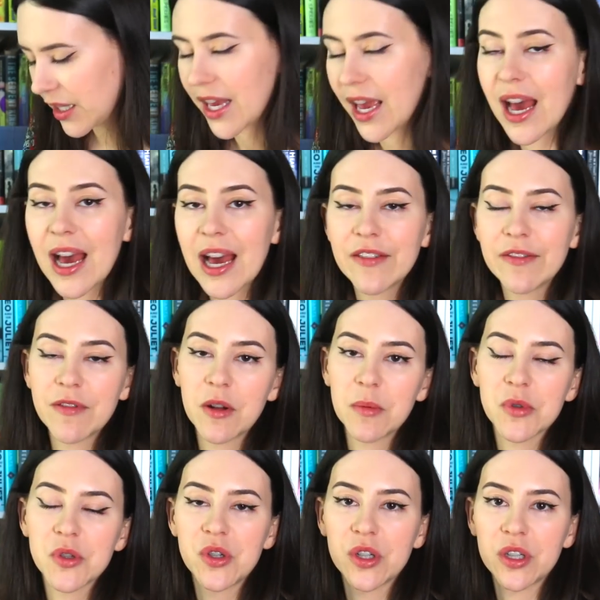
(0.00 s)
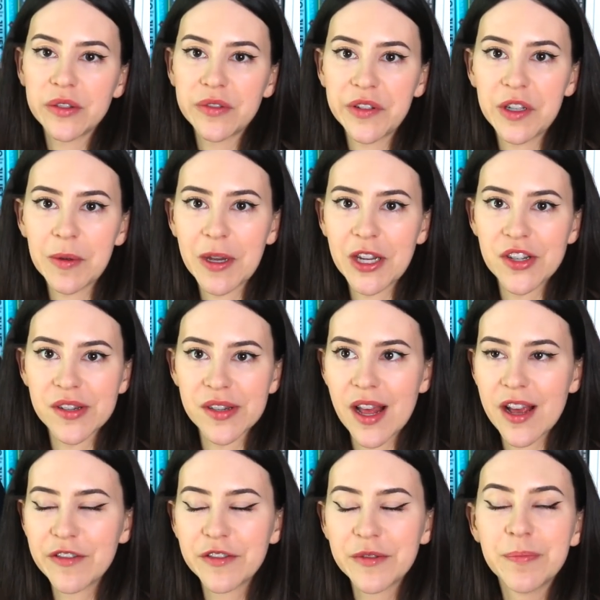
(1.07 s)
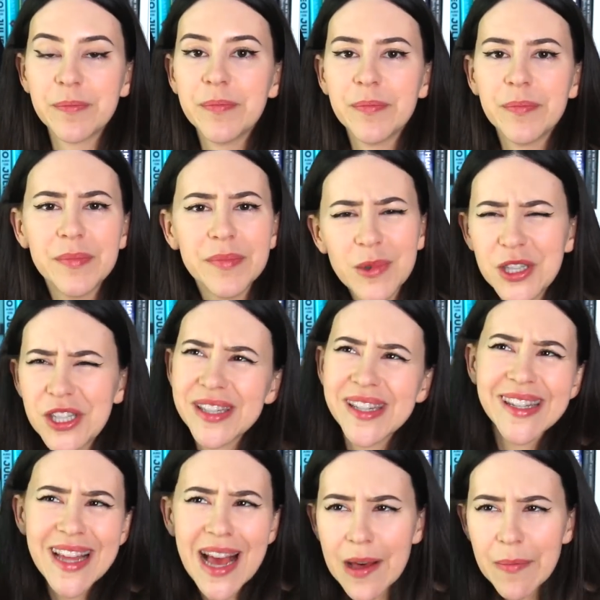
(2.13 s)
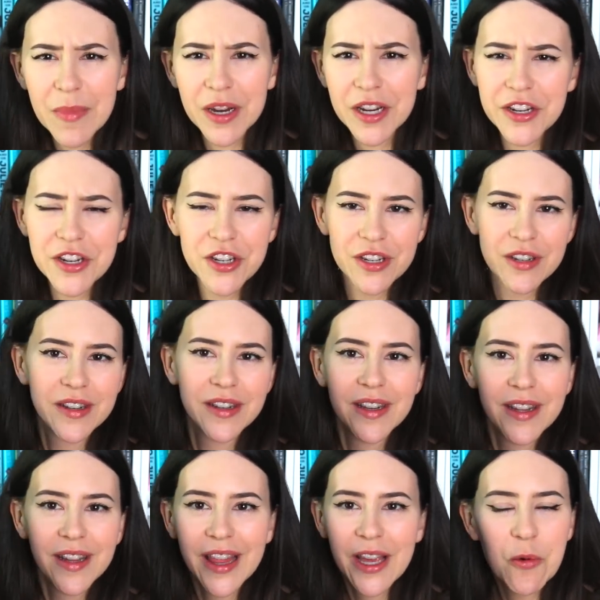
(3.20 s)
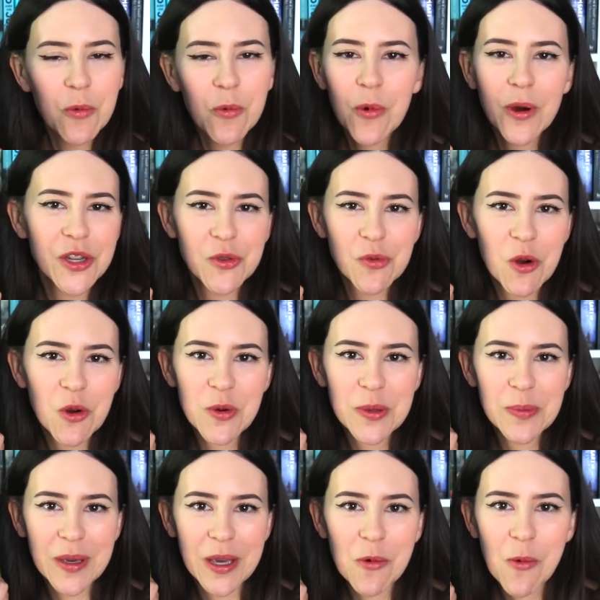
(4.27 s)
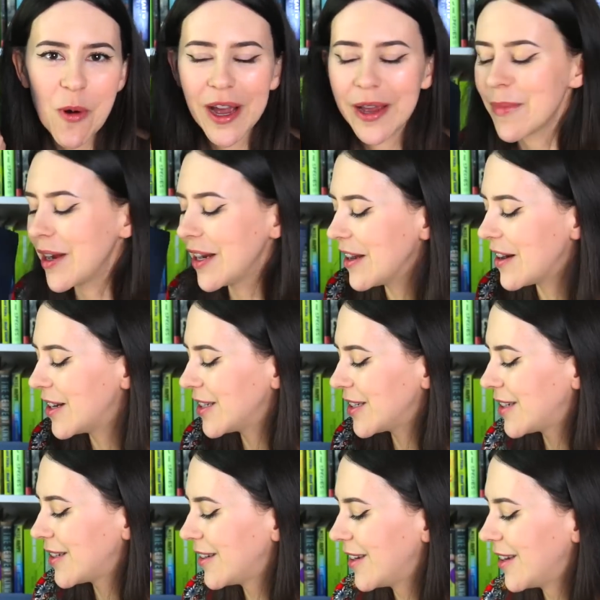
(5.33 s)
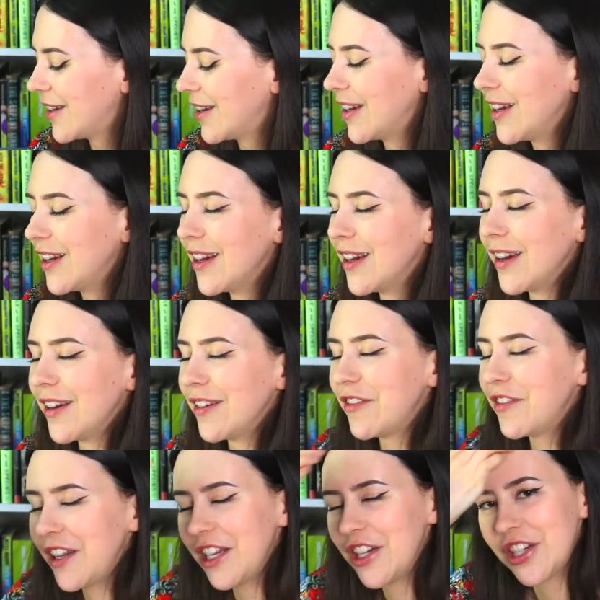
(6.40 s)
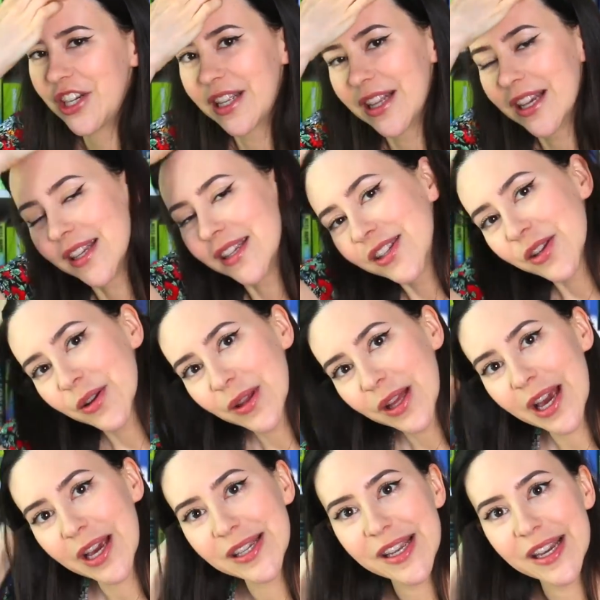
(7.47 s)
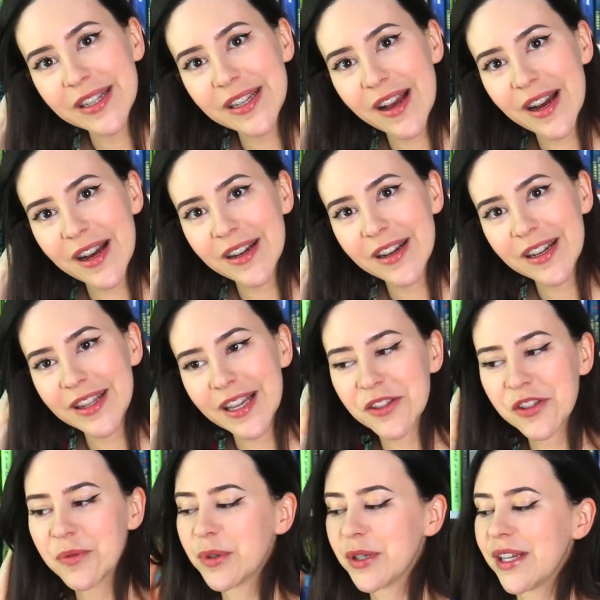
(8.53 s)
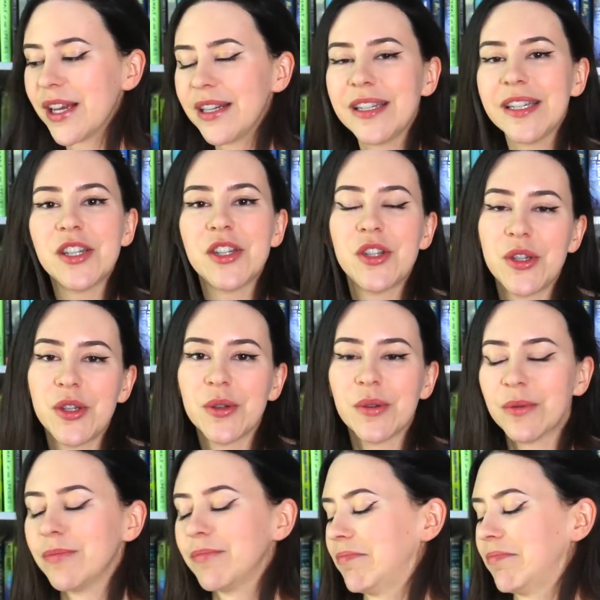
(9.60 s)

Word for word: Yeah, I have almost two hundred fifty pages left, which isn't that much. Like, what is wrong with me? Why am I not finishing this? So like I said, uh, a thousand percent, these two